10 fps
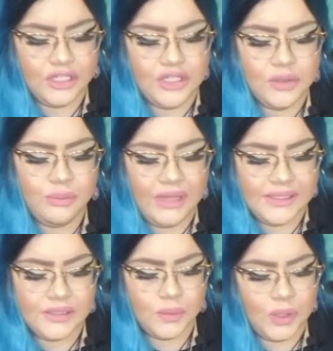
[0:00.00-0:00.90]
You
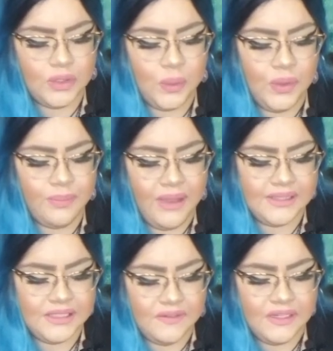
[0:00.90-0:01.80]
bless the world with
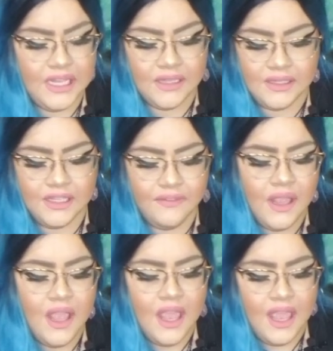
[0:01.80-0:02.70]
positivity and love.
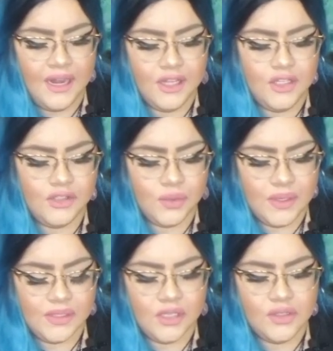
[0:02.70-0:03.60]
Energy
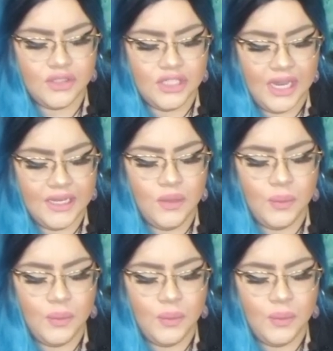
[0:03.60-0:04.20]
soars on your shining